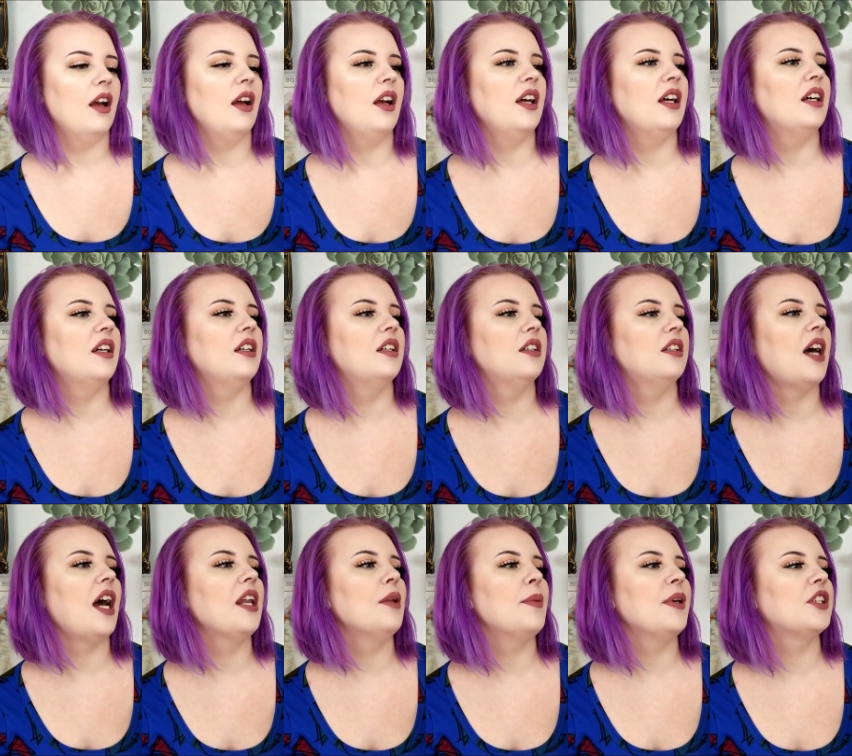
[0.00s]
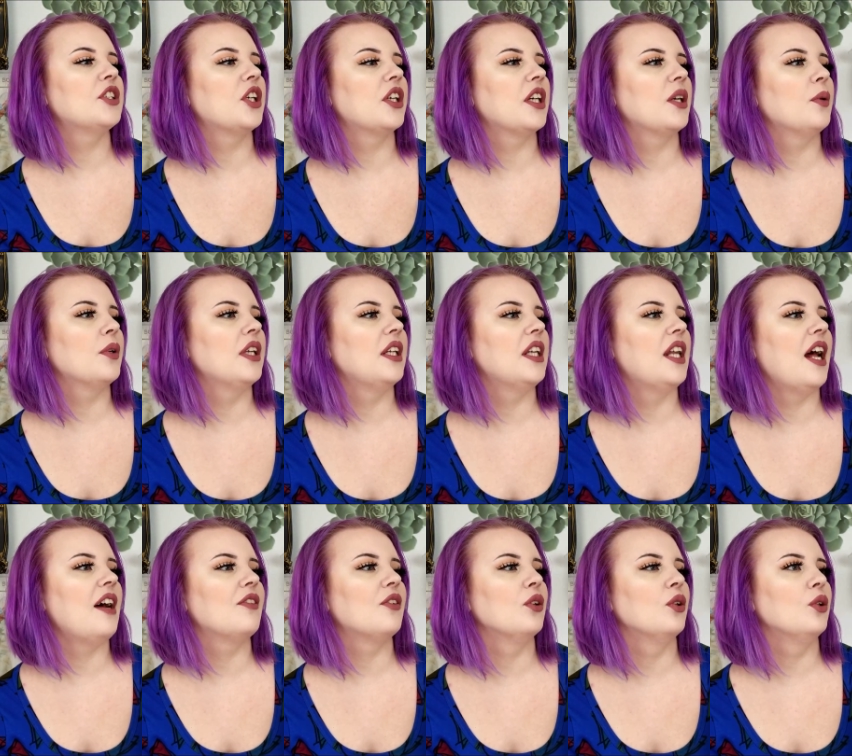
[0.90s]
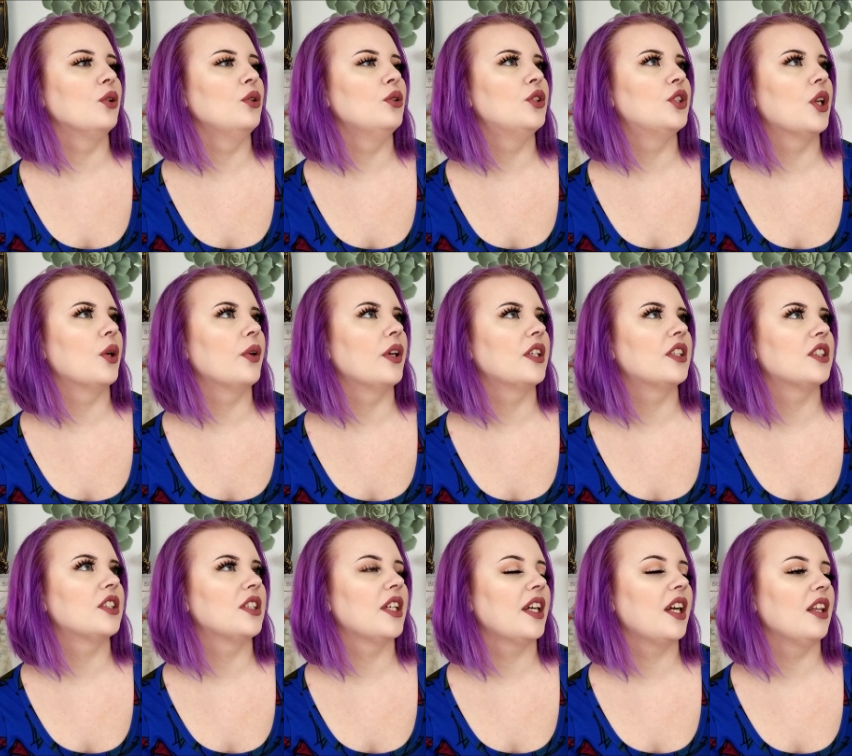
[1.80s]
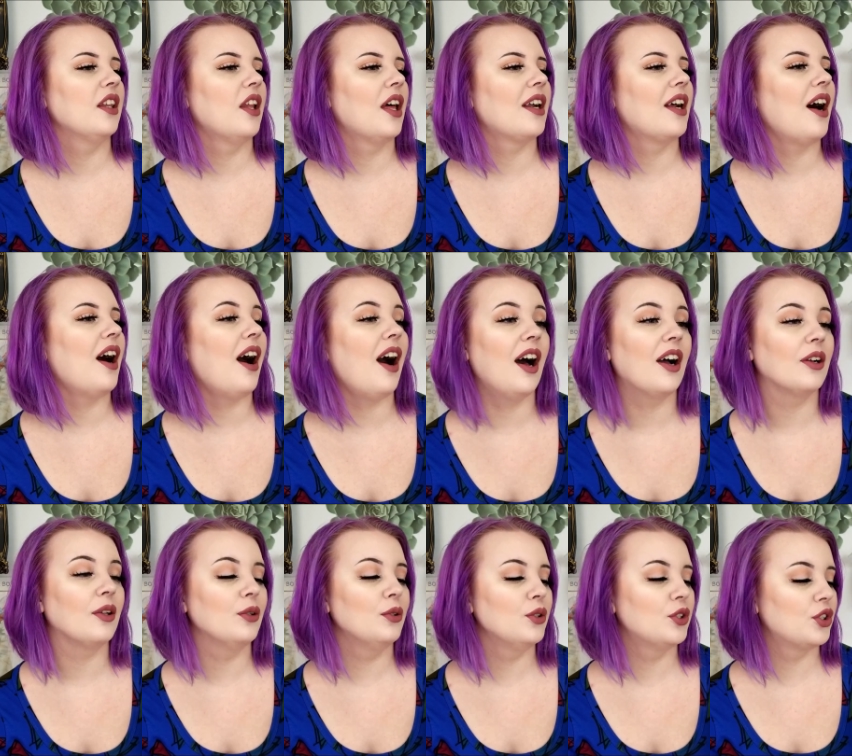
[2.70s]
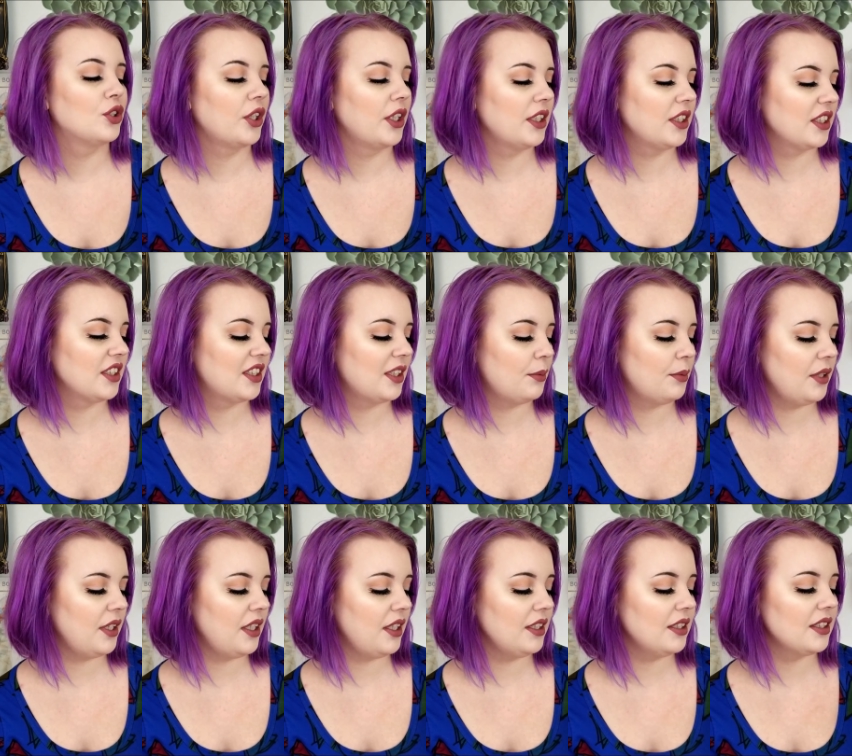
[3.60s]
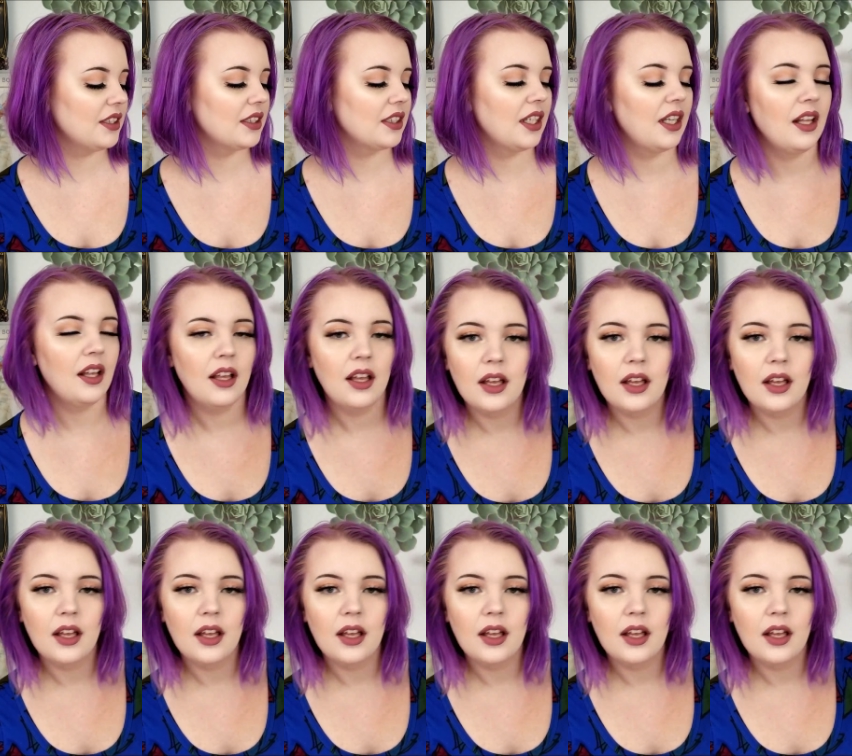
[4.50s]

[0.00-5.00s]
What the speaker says: I had to make sure I get one that didn't have glue showing, because there's like a lot of hot glue strings on some of these.